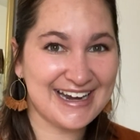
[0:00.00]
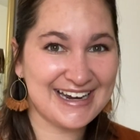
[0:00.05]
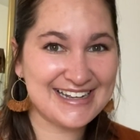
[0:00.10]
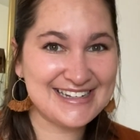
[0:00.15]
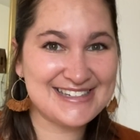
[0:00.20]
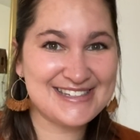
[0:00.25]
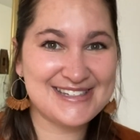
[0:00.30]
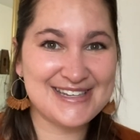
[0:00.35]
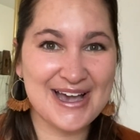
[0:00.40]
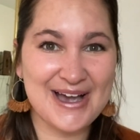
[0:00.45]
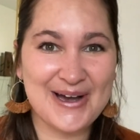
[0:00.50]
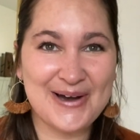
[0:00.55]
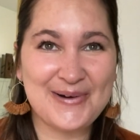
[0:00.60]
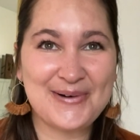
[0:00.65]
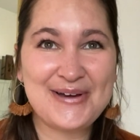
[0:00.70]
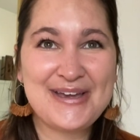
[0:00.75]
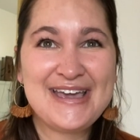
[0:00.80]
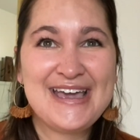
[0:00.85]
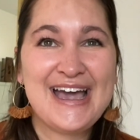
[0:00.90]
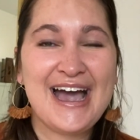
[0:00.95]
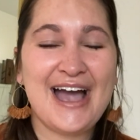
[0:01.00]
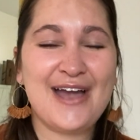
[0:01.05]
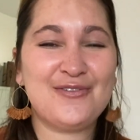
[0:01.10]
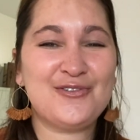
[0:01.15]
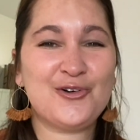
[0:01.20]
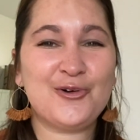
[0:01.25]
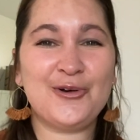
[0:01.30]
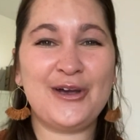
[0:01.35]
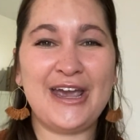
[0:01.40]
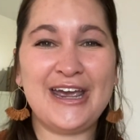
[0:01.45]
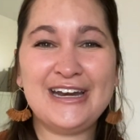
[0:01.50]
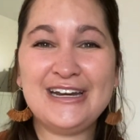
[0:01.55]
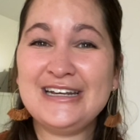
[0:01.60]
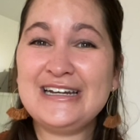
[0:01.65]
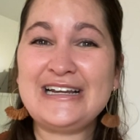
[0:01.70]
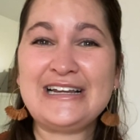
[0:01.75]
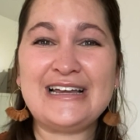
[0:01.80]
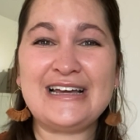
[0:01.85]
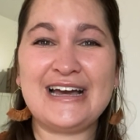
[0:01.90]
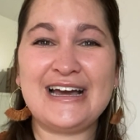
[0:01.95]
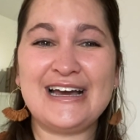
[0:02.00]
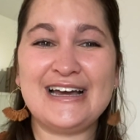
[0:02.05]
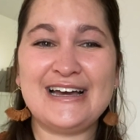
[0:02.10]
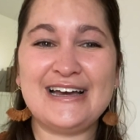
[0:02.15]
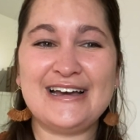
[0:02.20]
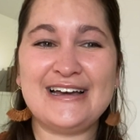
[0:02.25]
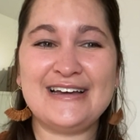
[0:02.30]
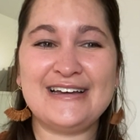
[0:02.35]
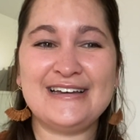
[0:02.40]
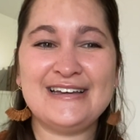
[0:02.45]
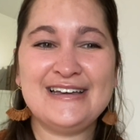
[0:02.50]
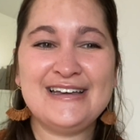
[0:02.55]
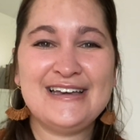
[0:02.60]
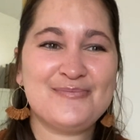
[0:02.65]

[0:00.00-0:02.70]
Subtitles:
and so I've created a